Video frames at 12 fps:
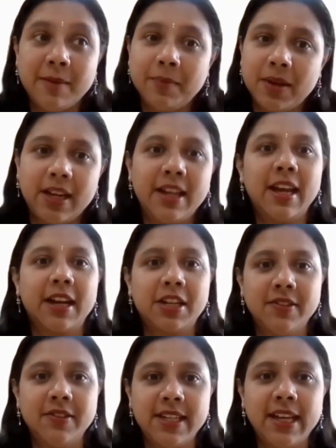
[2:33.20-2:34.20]
team building
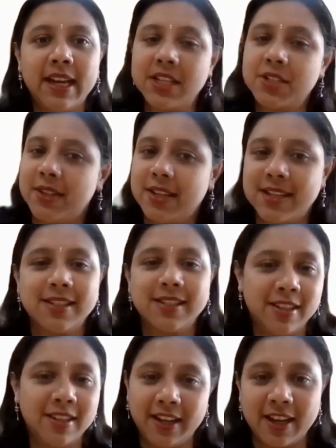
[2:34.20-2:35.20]
activity as well as a
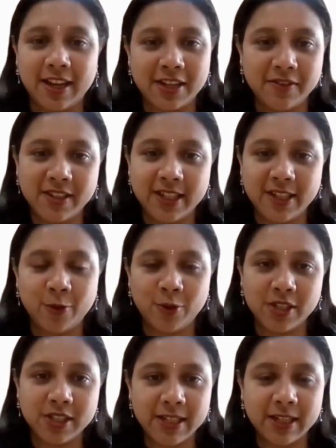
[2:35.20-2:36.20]
learning activity for
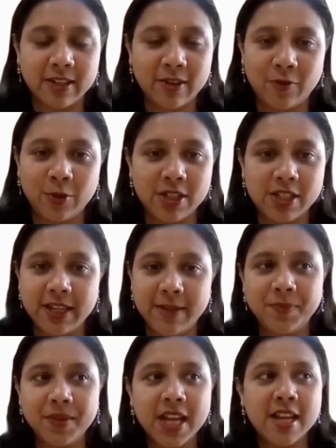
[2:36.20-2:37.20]
for the team.